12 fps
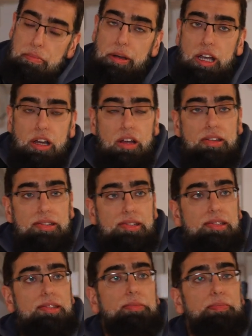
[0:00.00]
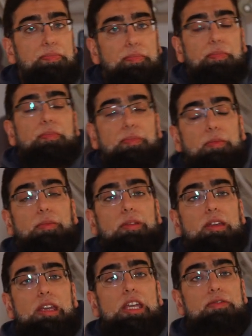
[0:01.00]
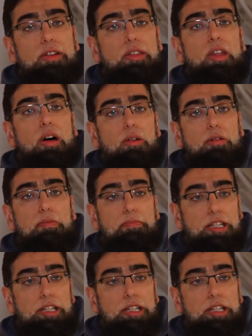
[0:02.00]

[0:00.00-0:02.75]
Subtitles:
because even though